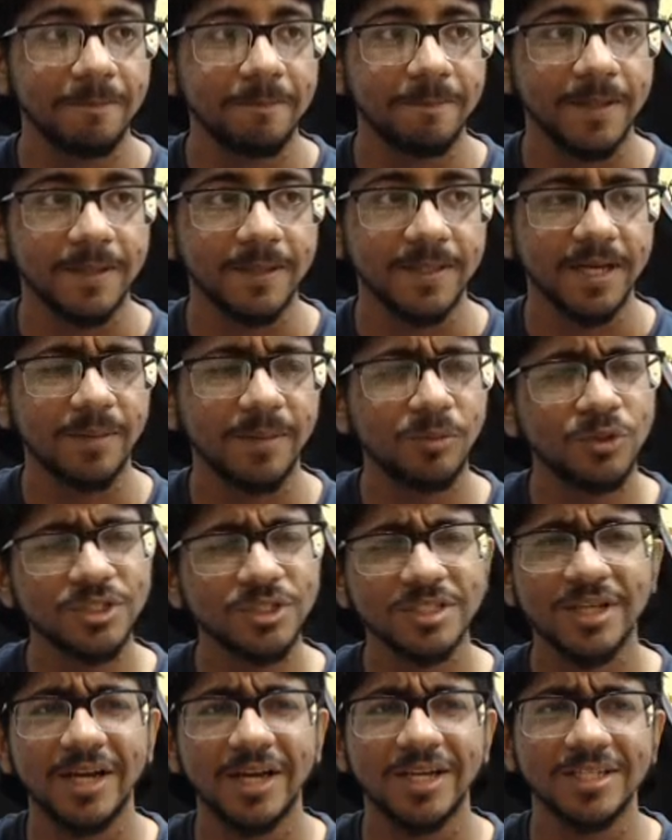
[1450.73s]
Then there are more
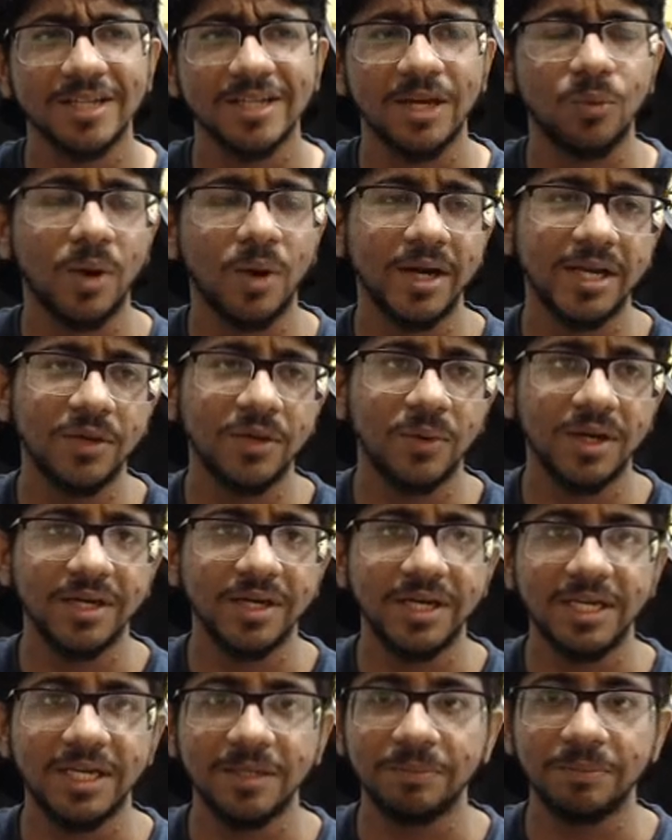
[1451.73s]
such ideas like 1D
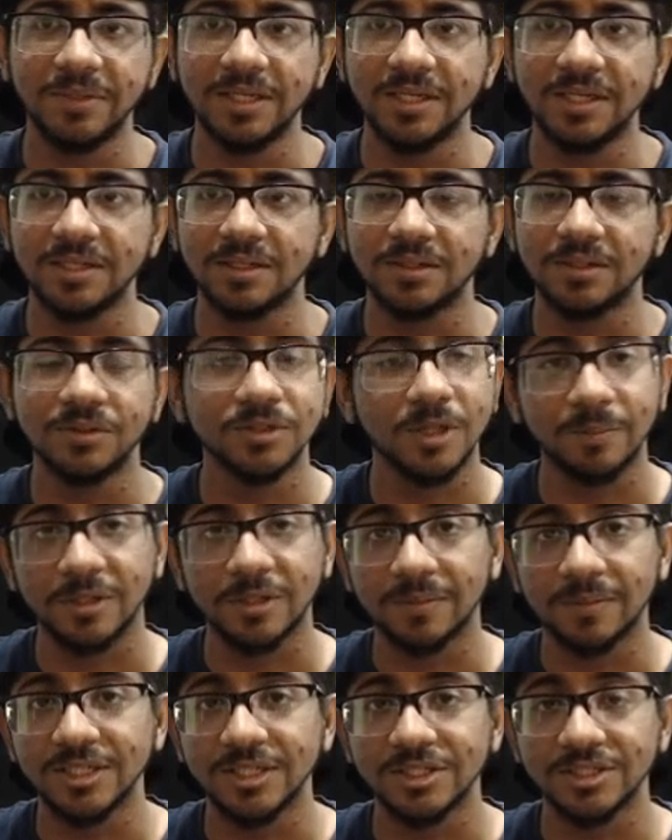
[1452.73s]
DP, Knuth
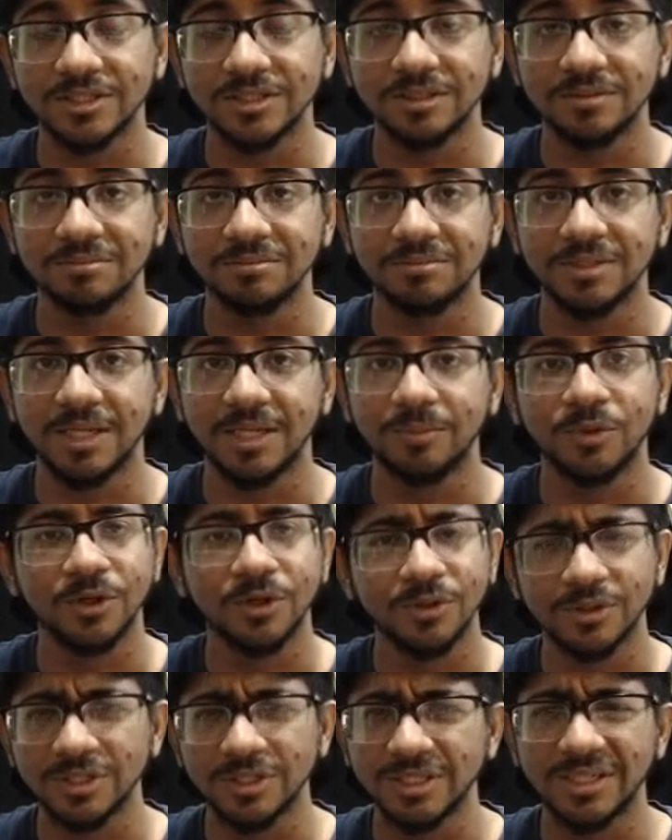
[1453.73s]
optimization, then
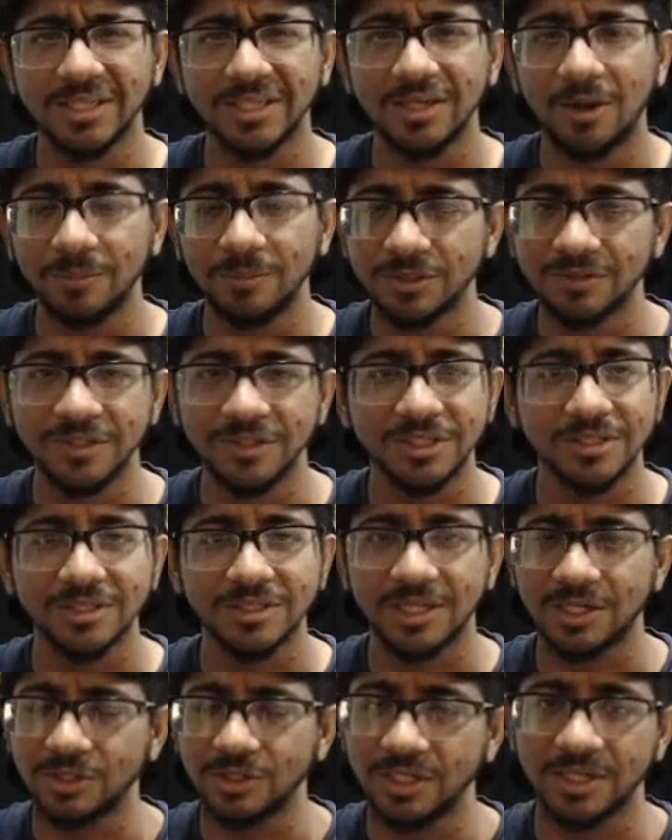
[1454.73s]
monotonicity observations
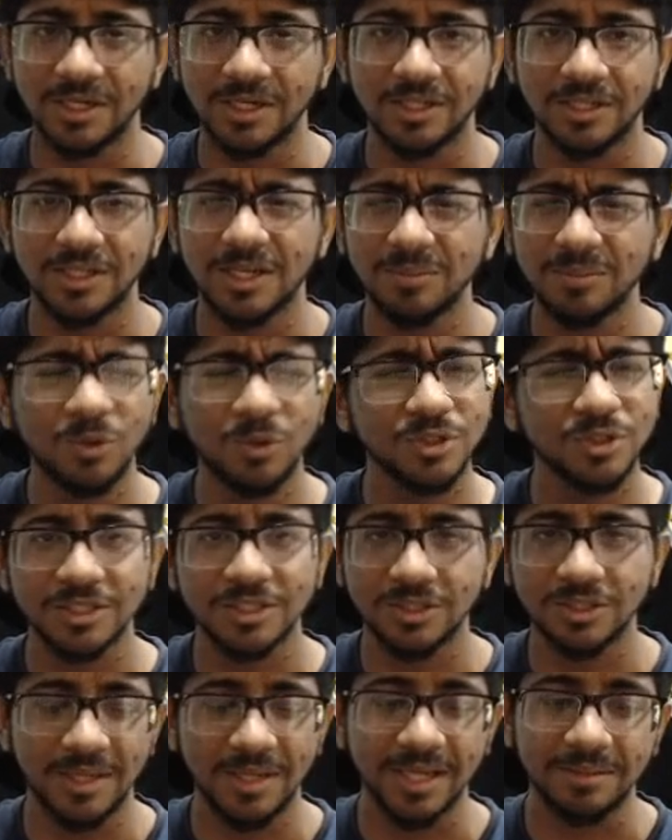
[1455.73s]
are there, and there are more
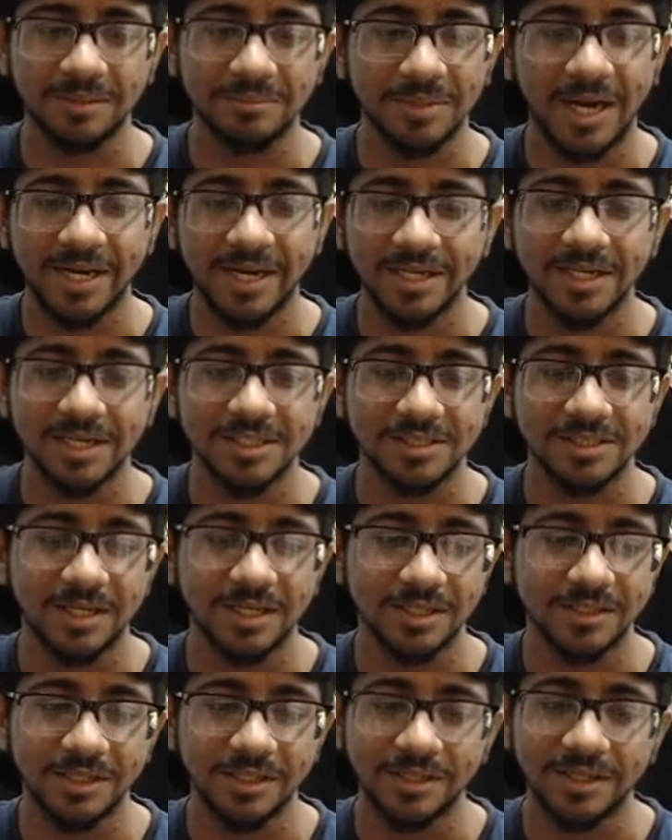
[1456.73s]
such like ideas
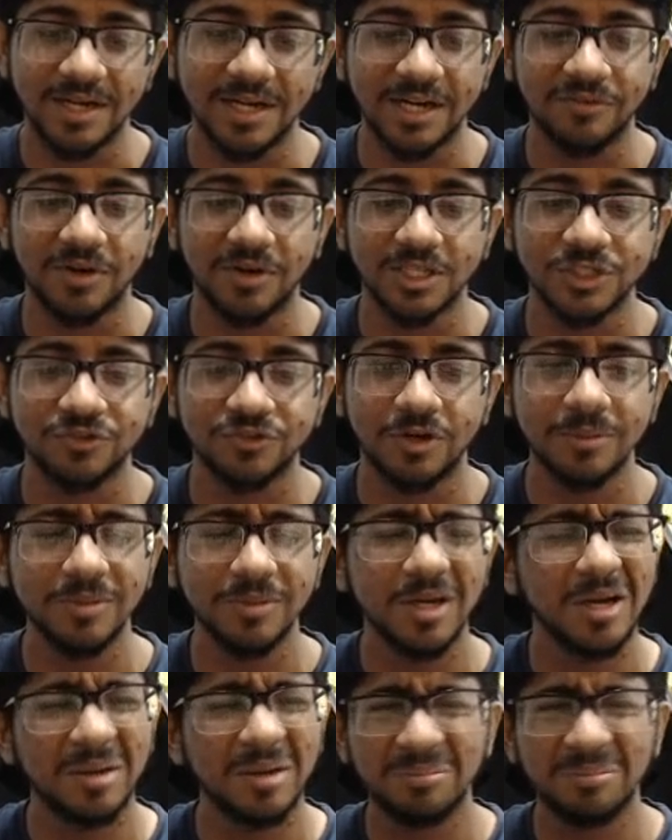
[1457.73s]
that are there in advanced form.